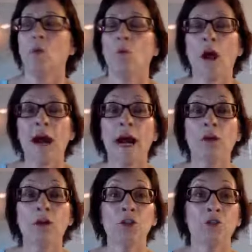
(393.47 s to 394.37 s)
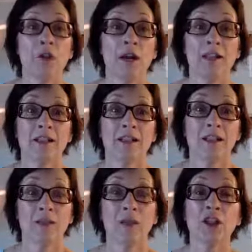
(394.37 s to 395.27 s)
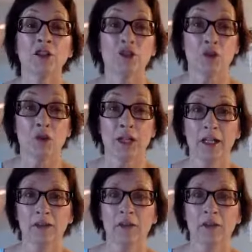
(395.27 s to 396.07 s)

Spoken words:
how you want, what your story is.